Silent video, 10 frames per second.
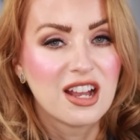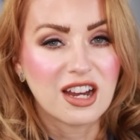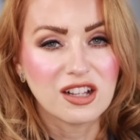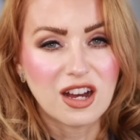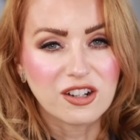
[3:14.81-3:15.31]

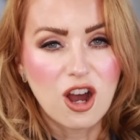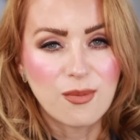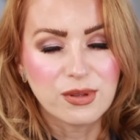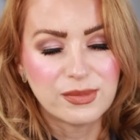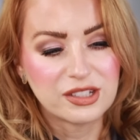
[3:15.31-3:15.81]
Got a lot of
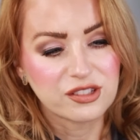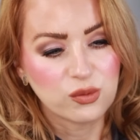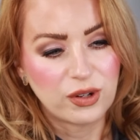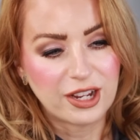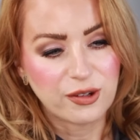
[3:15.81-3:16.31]
compliments
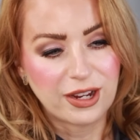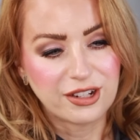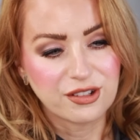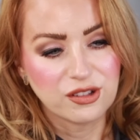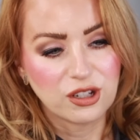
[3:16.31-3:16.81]
when I
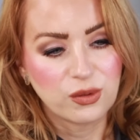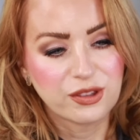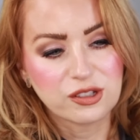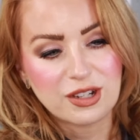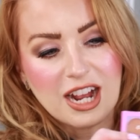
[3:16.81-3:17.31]
created a look with this one.